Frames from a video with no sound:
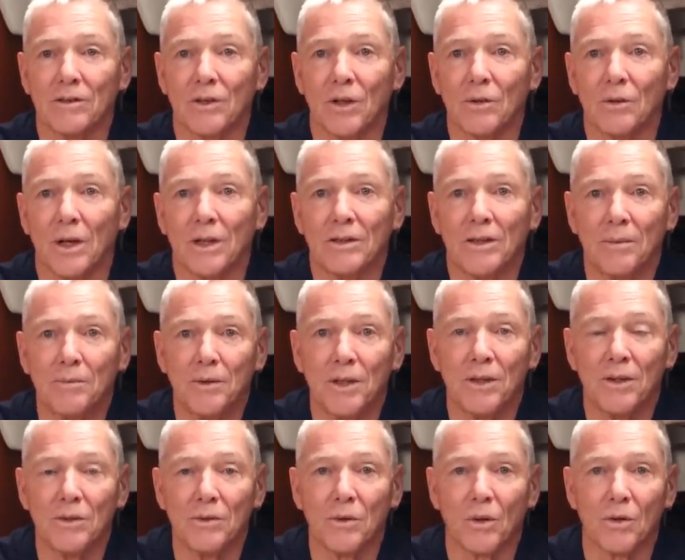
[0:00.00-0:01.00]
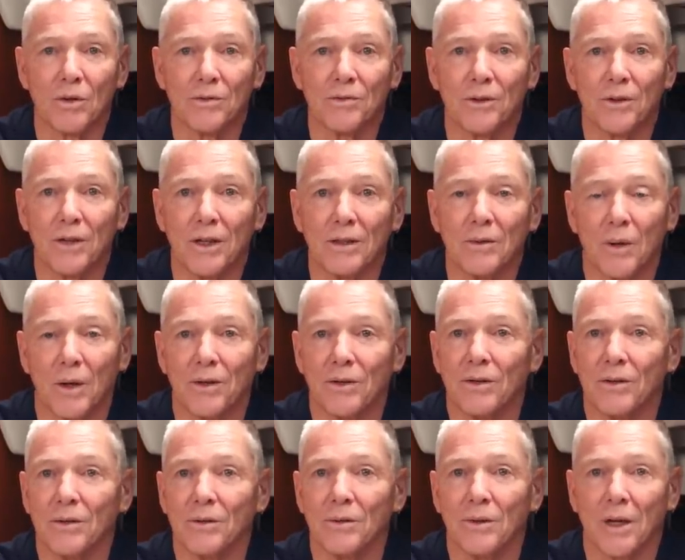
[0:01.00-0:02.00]
So it's up to you, roller furling, whether
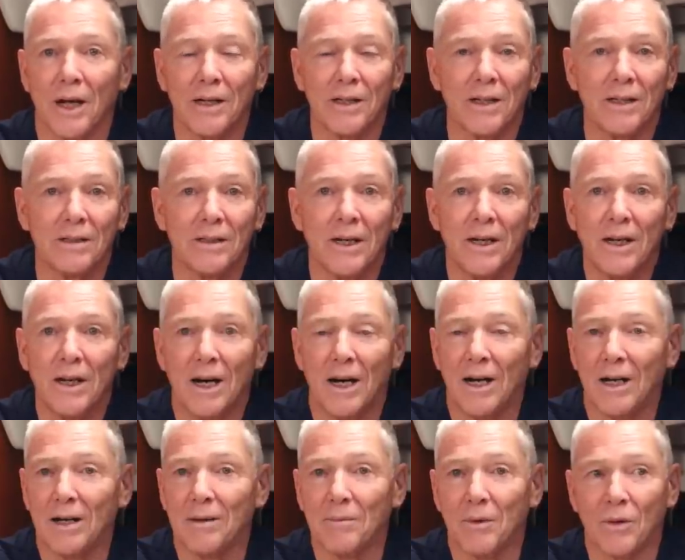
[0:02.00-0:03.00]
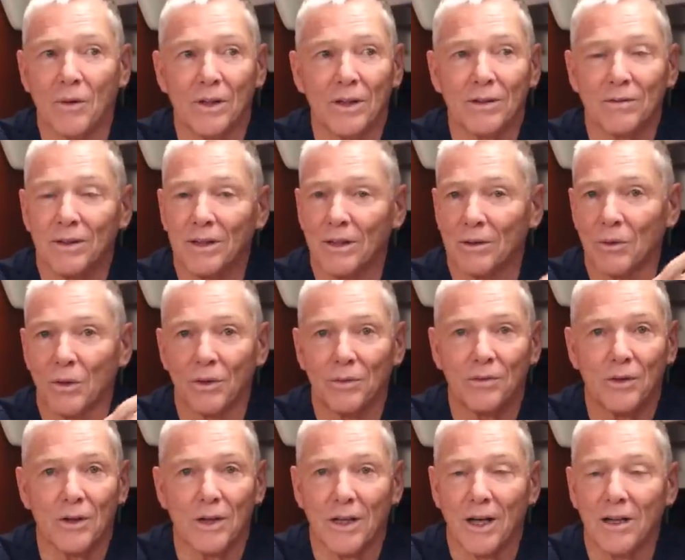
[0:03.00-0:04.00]
you like it, or even a roller
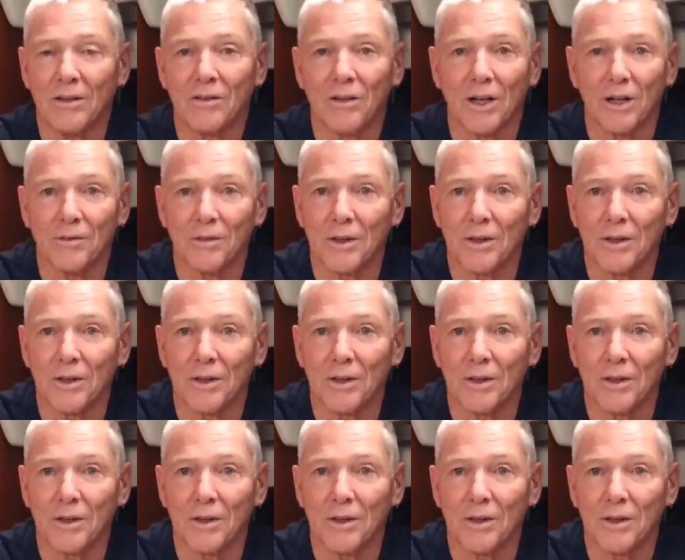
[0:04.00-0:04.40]
furling head sail.